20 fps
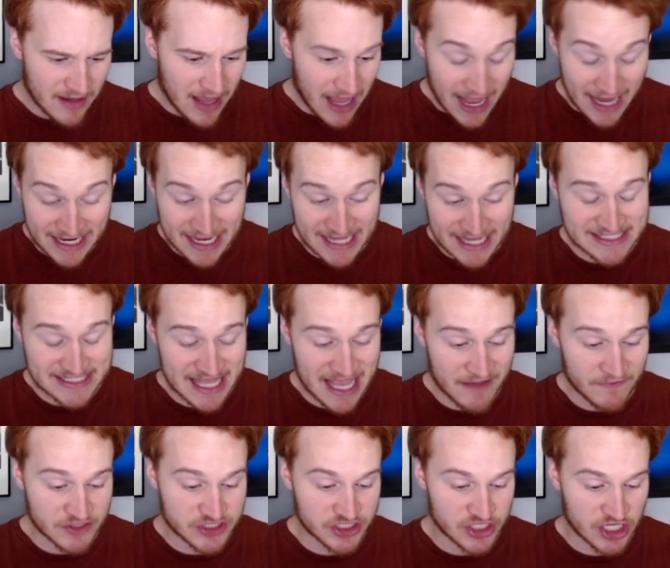I guess they
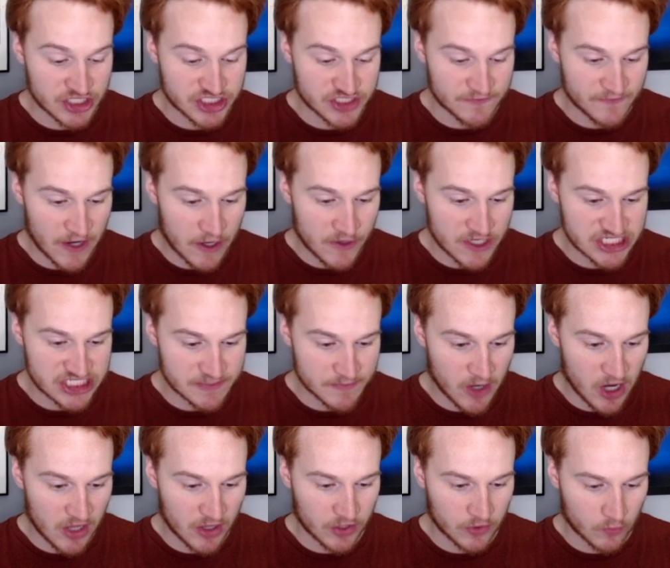have a very
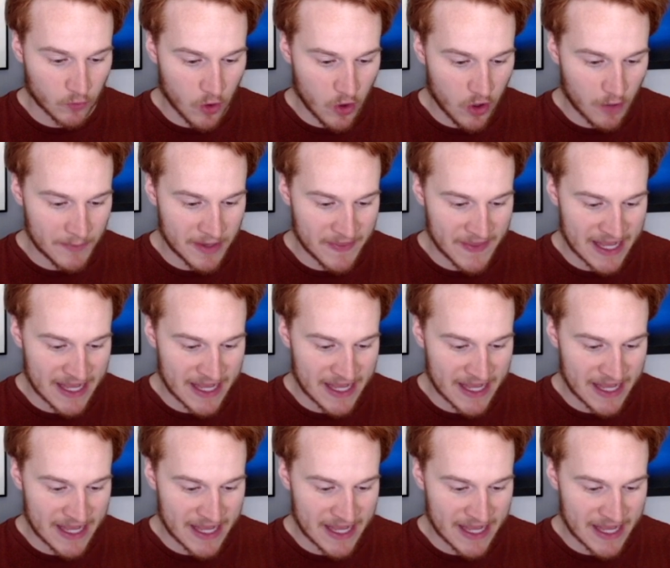small enrollment.